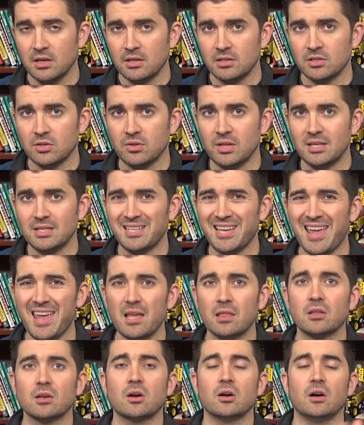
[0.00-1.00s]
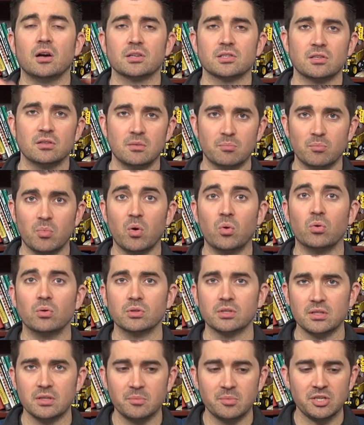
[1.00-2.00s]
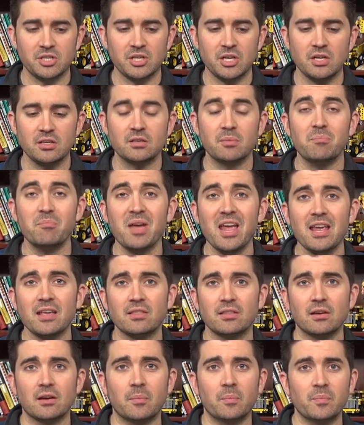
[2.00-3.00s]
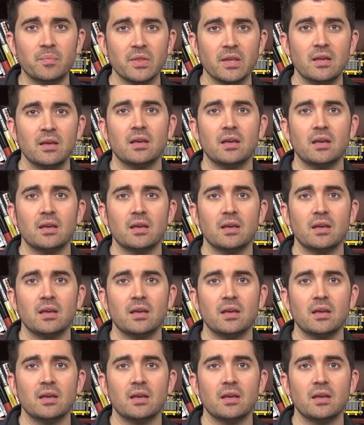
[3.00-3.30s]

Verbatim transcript: So they take the cost of the mold and the machine to make them